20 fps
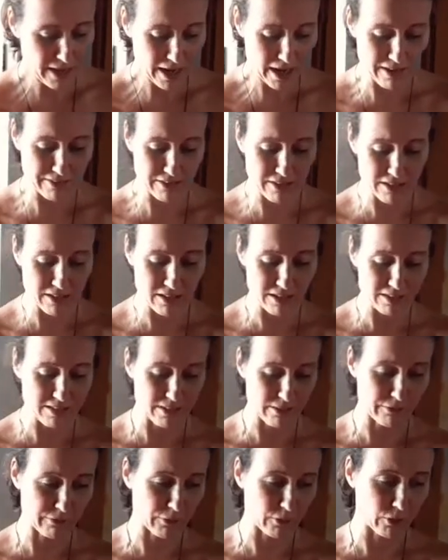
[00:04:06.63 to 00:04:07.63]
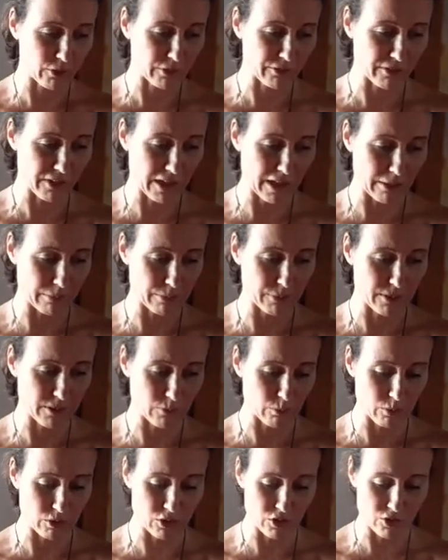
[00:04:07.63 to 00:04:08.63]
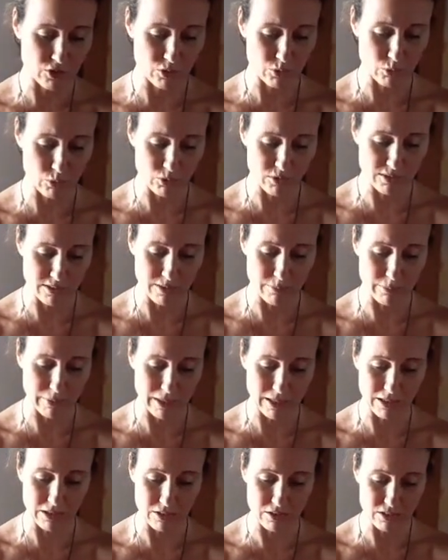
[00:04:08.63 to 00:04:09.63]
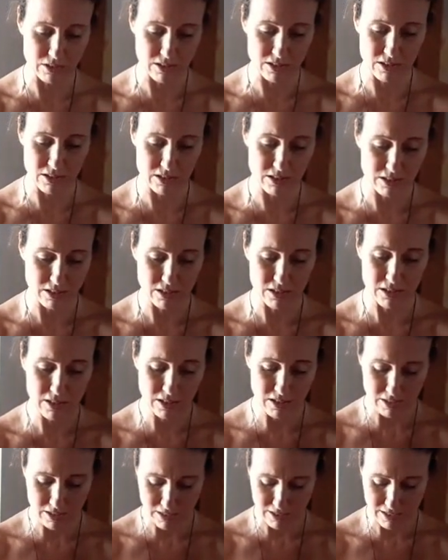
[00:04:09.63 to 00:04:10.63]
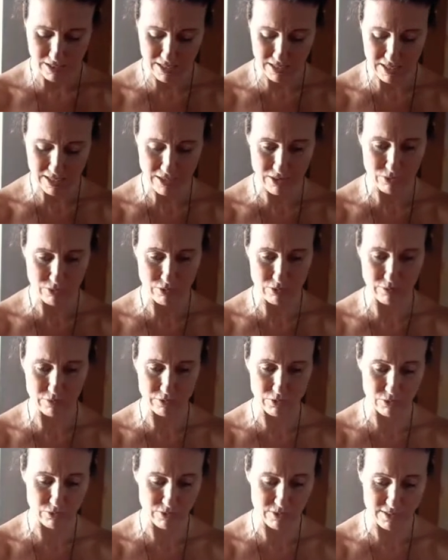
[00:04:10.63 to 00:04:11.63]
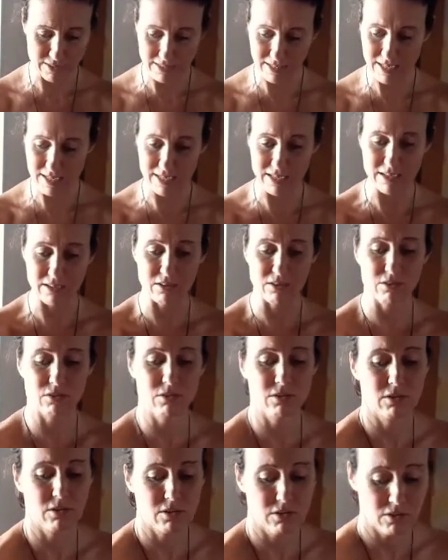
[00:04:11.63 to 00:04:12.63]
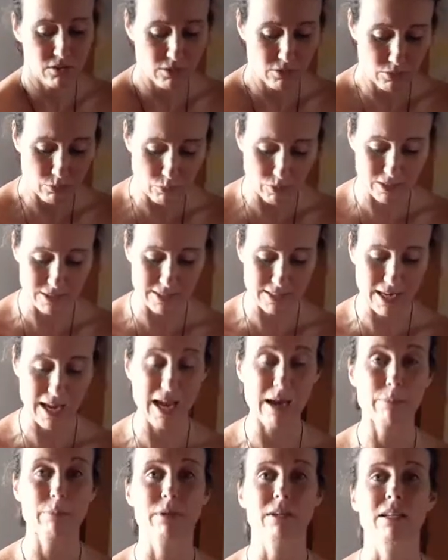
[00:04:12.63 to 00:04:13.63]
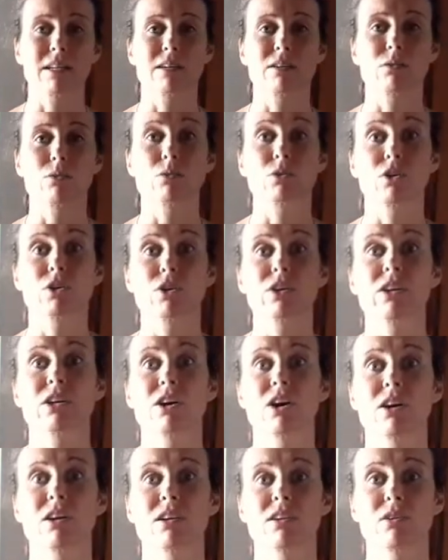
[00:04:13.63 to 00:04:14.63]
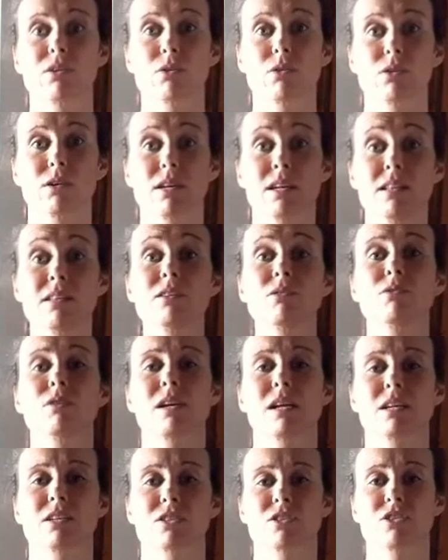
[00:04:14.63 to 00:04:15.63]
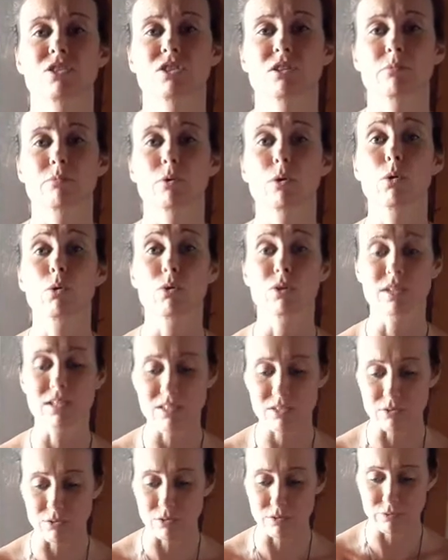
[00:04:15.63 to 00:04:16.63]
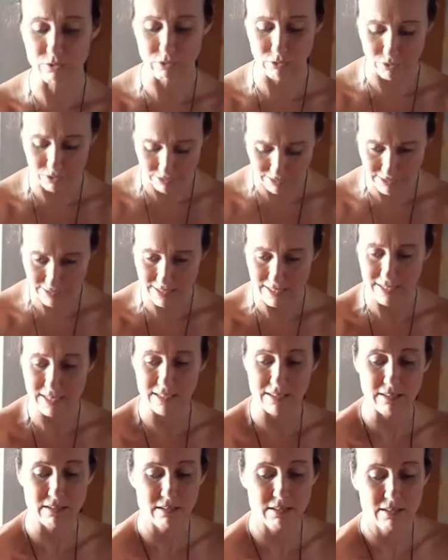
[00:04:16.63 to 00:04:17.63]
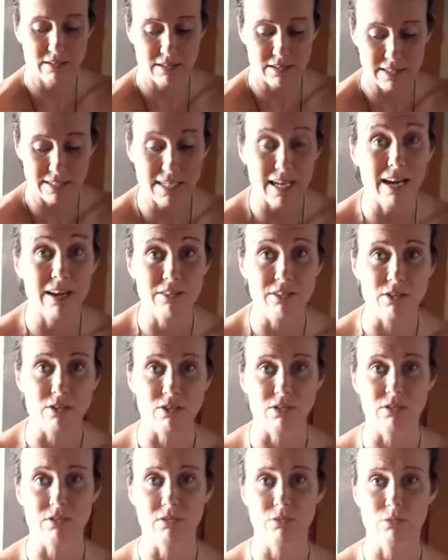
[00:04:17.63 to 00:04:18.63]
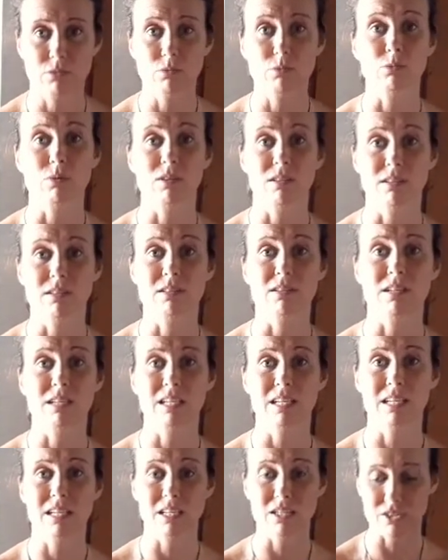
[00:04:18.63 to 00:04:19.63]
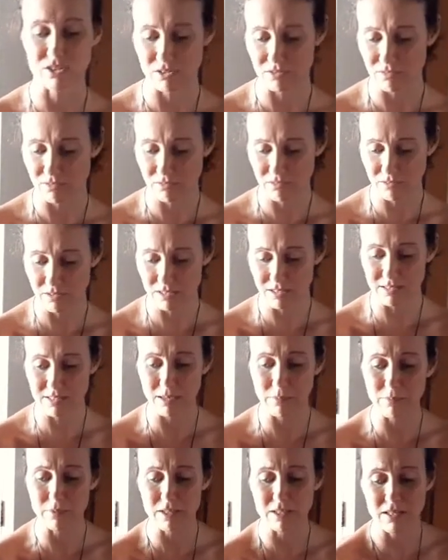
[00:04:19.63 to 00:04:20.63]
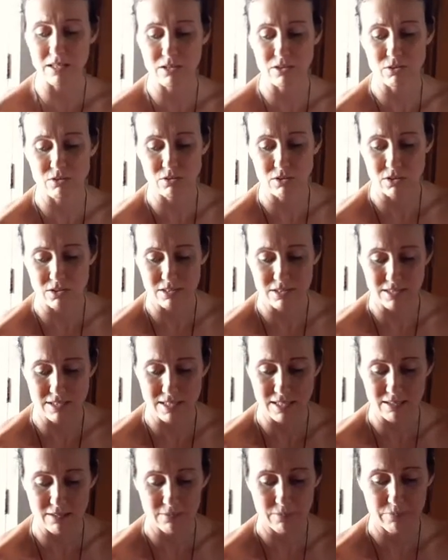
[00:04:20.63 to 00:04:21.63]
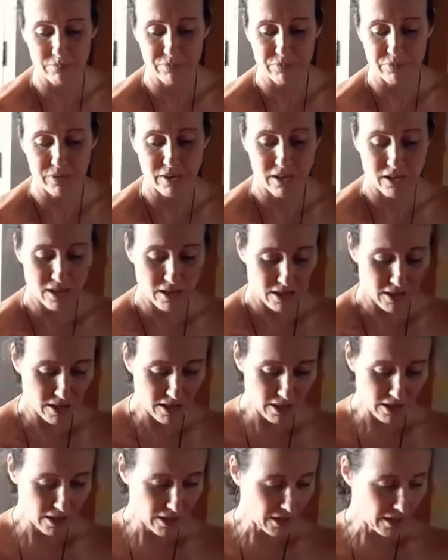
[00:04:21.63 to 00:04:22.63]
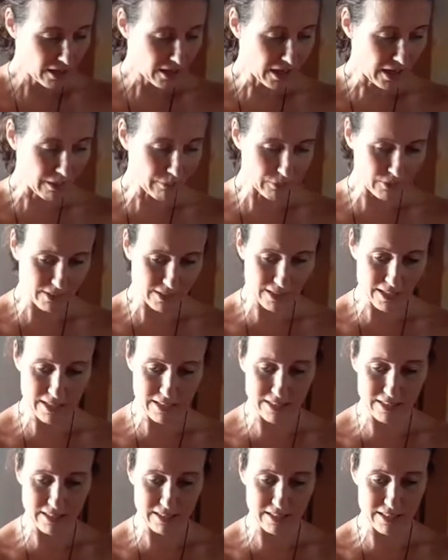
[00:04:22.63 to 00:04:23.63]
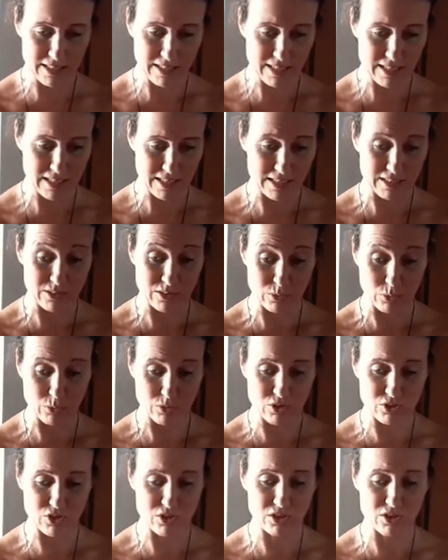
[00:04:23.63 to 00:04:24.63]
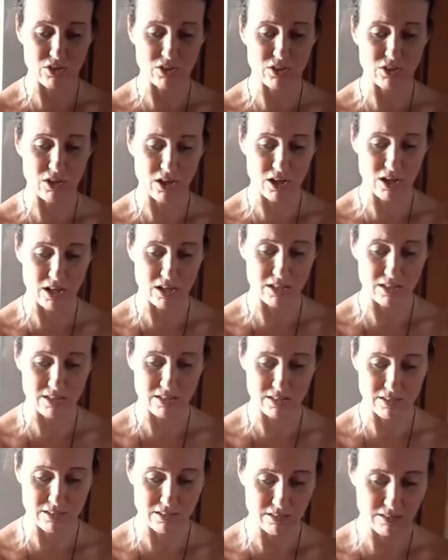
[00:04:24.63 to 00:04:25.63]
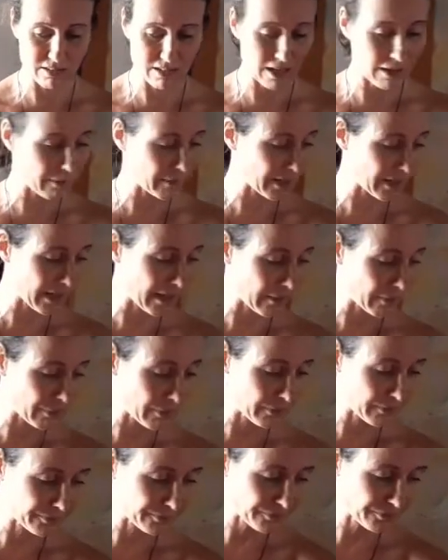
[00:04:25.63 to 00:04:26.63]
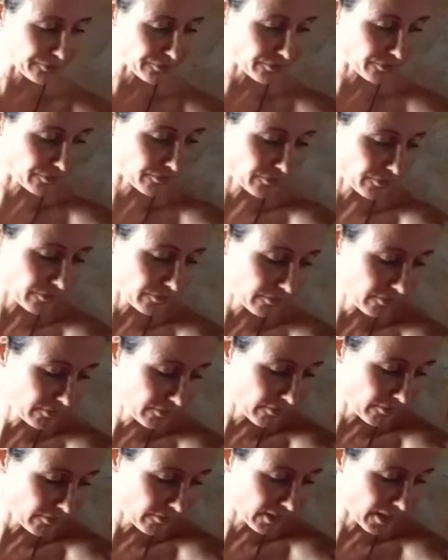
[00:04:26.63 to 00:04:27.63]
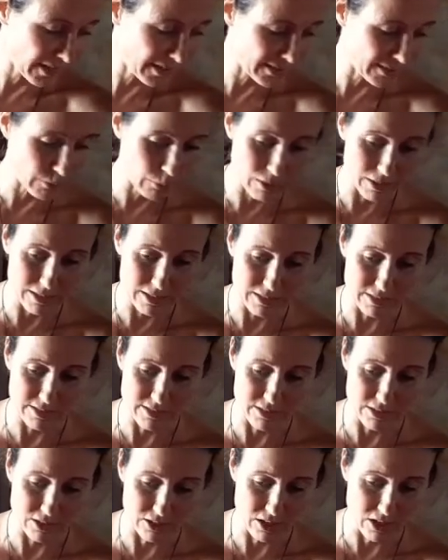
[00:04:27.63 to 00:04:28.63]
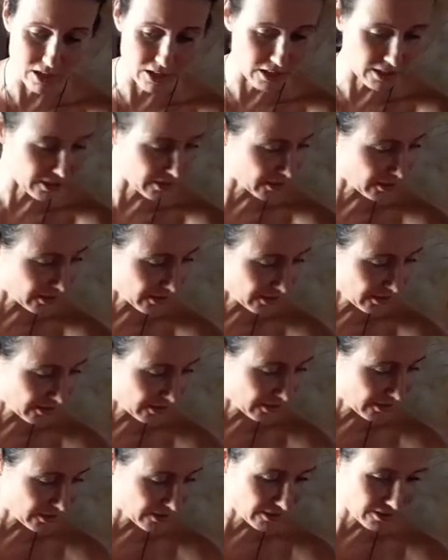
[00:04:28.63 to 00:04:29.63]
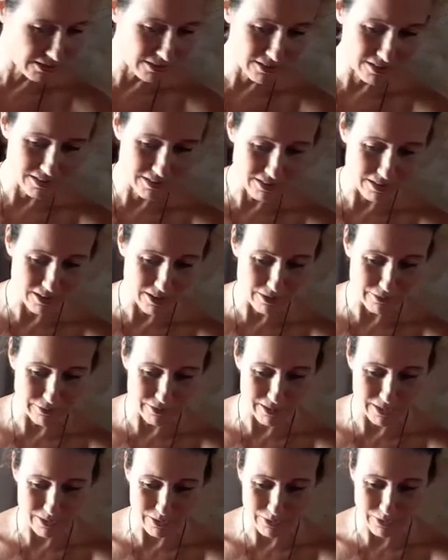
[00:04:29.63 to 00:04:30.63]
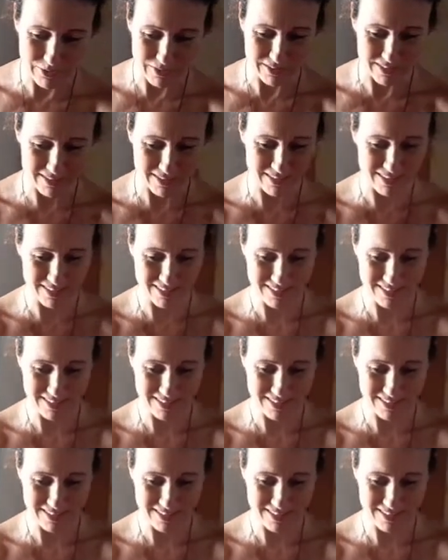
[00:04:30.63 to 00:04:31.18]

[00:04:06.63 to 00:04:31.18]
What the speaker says: And then there's the 4 of Cups, which talks about neither of you seeing what's happening or going on in the relationship, or neither of you are seeing the other within the connection. There's something that you're not seeing. I'm also getting the exhaustion card coming up, as well as the card of aloneness.